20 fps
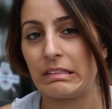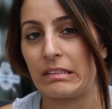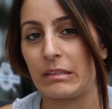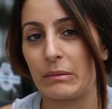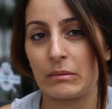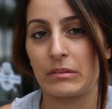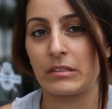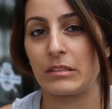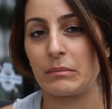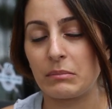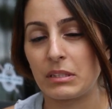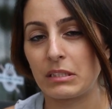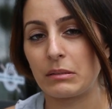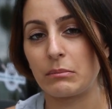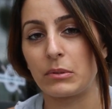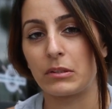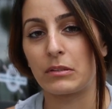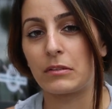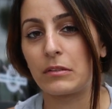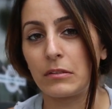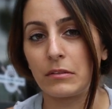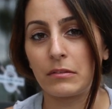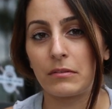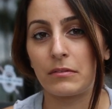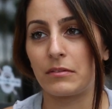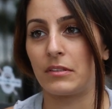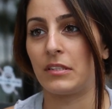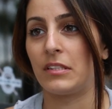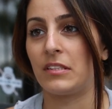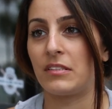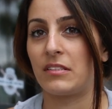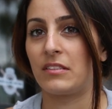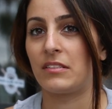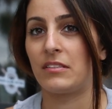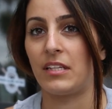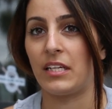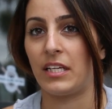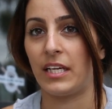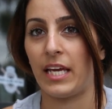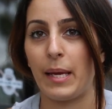there was something where
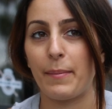it